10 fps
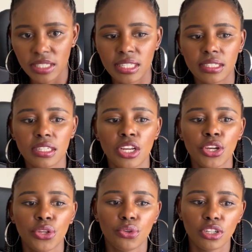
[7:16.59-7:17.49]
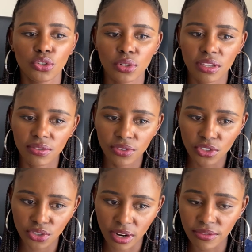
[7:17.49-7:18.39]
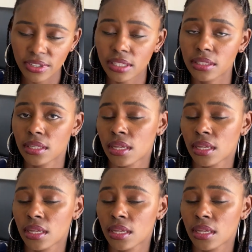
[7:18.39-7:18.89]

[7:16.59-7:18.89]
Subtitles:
is that you need to give travel